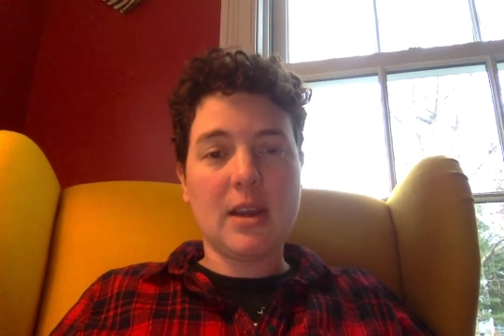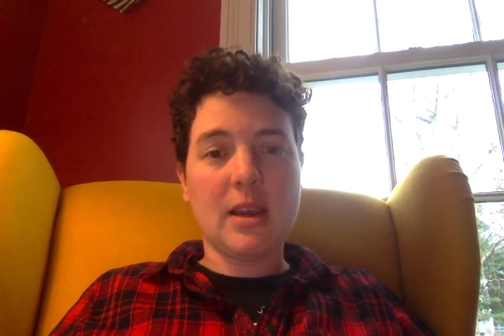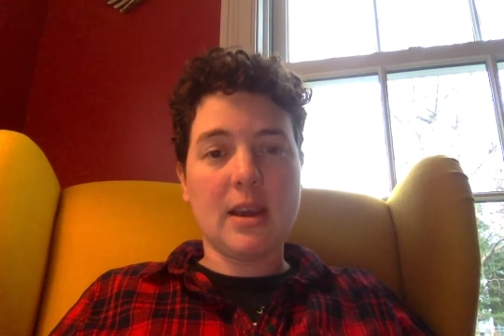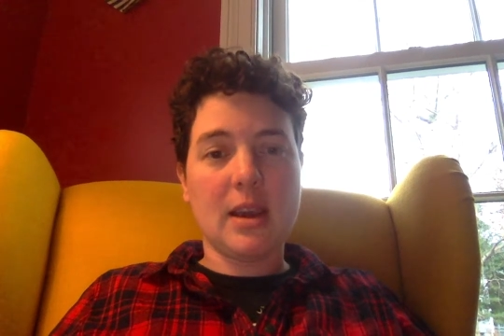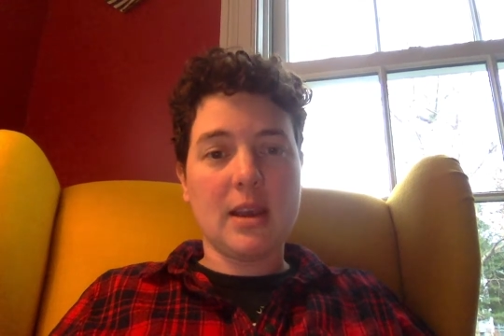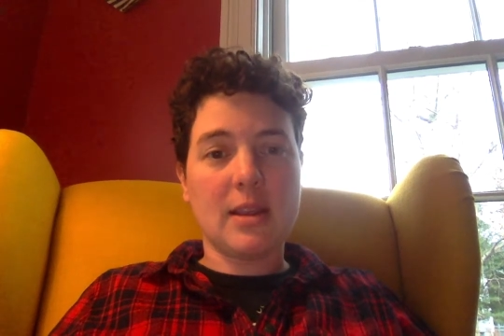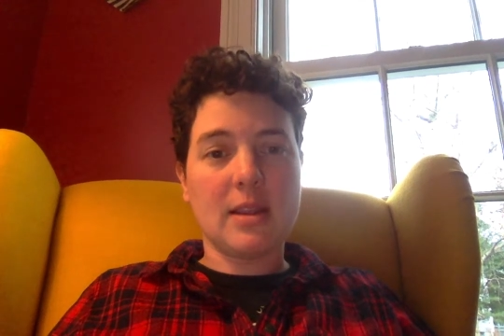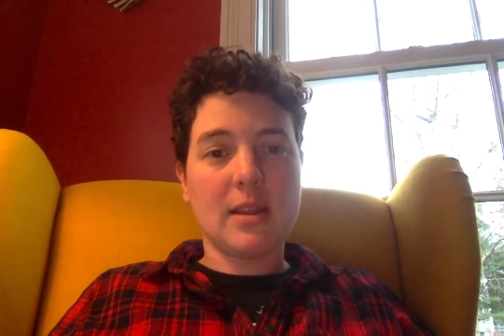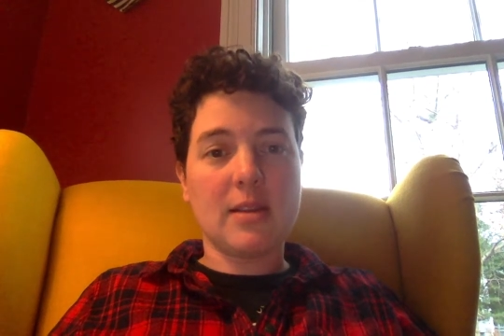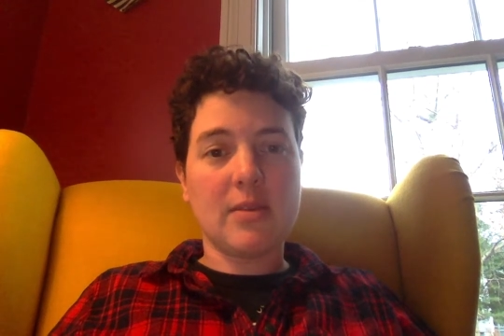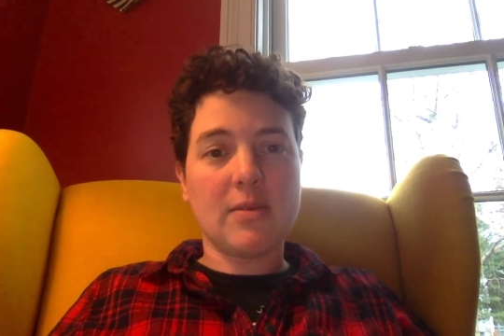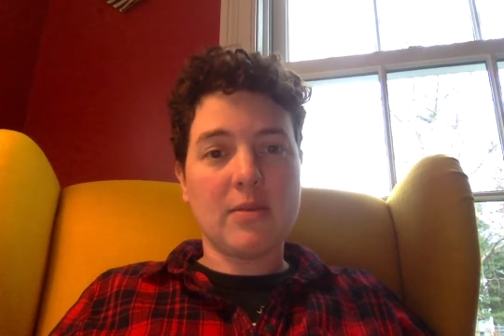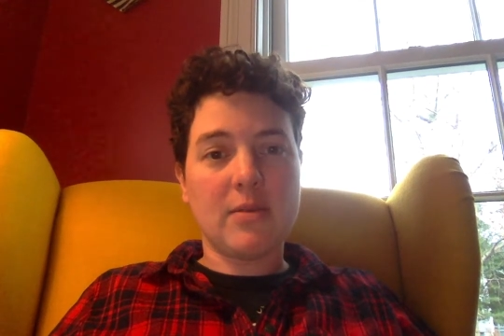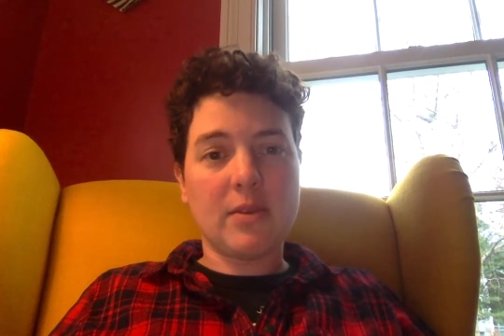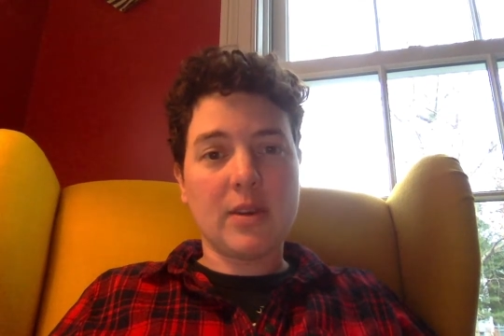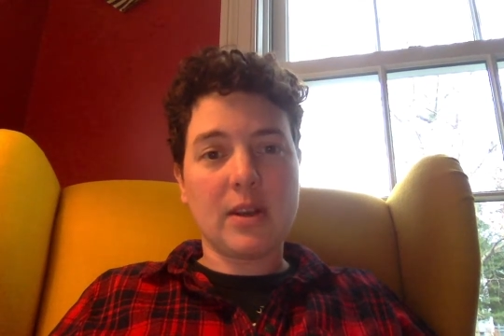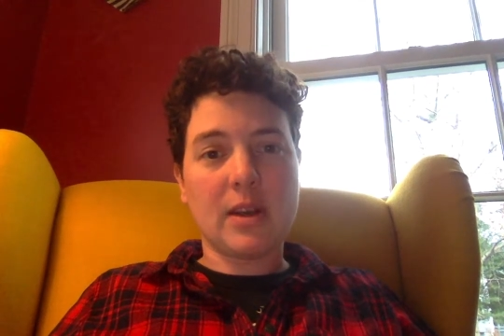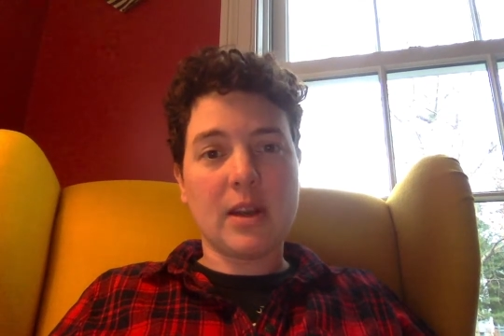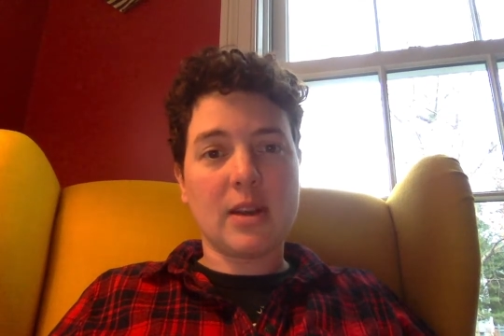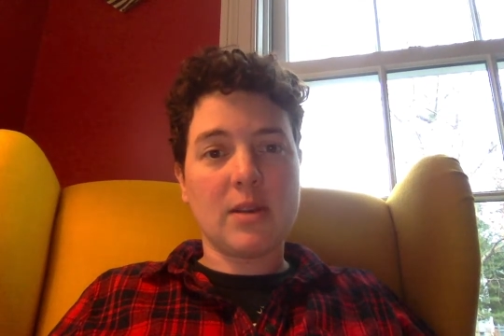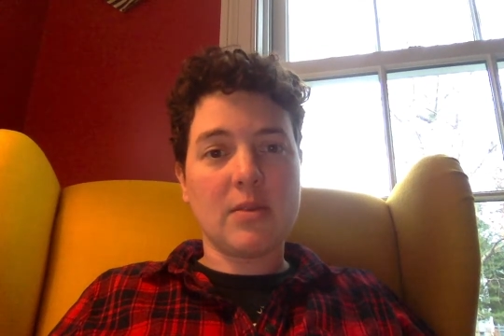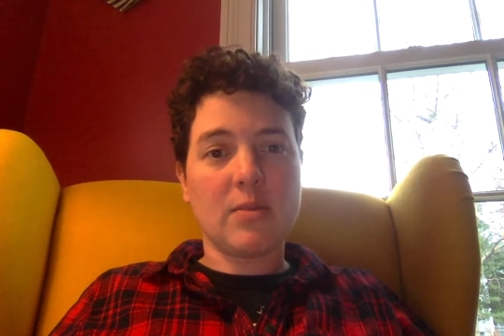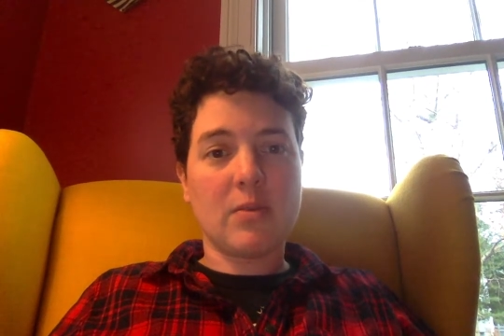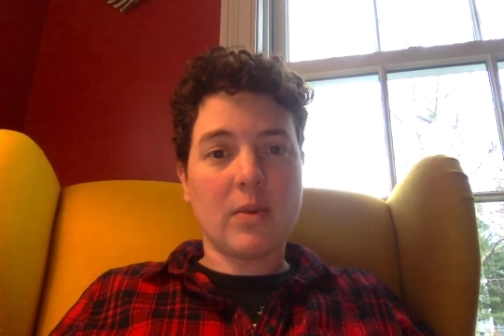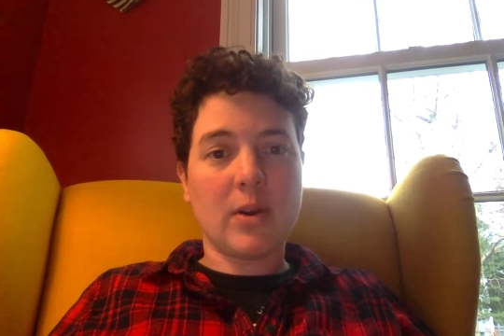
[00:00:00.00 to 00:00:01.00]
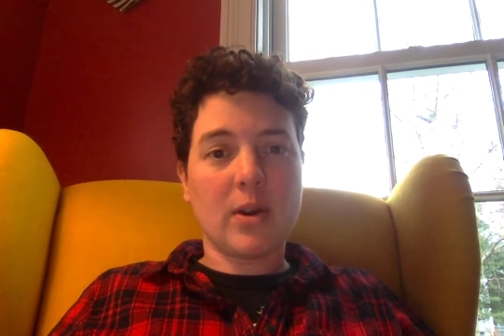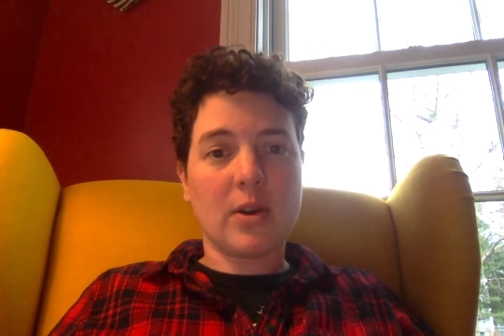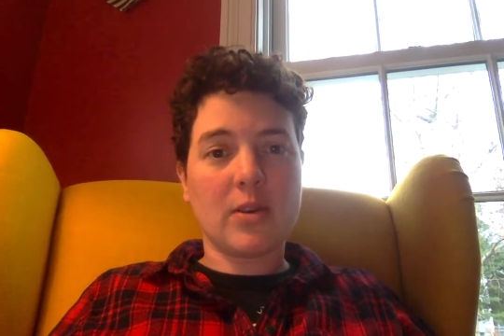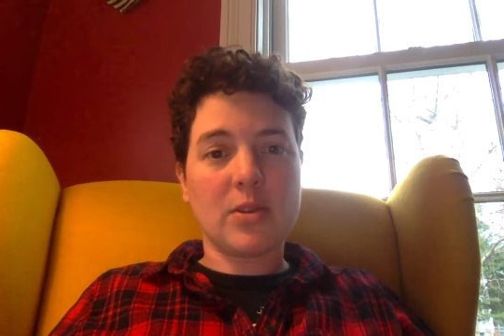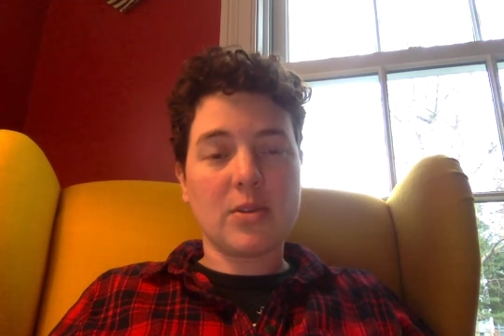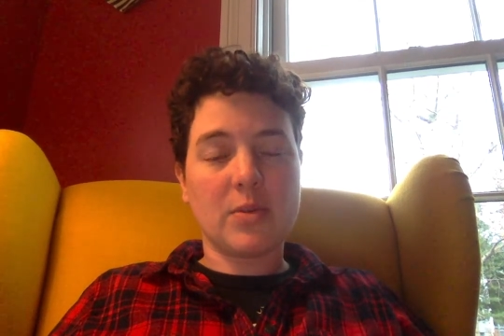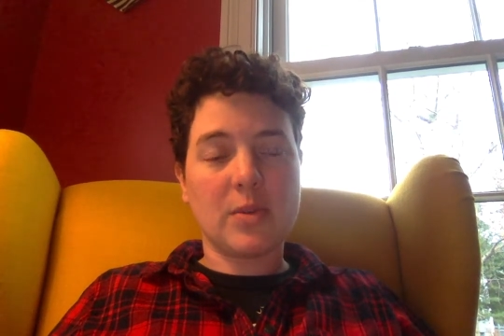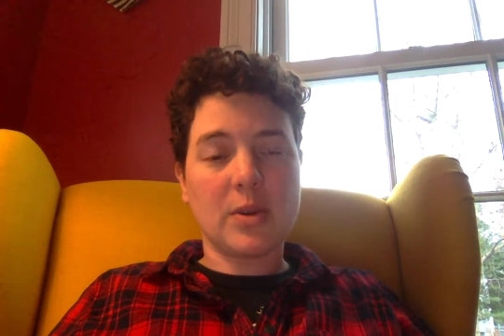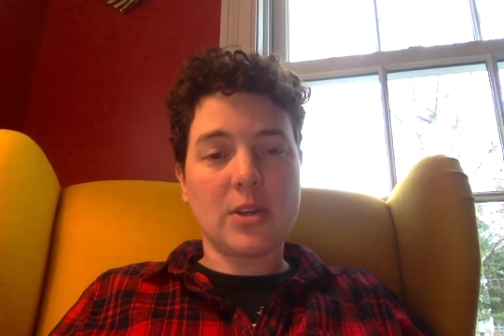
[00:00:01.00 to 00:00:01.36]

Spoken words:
and then fit in where do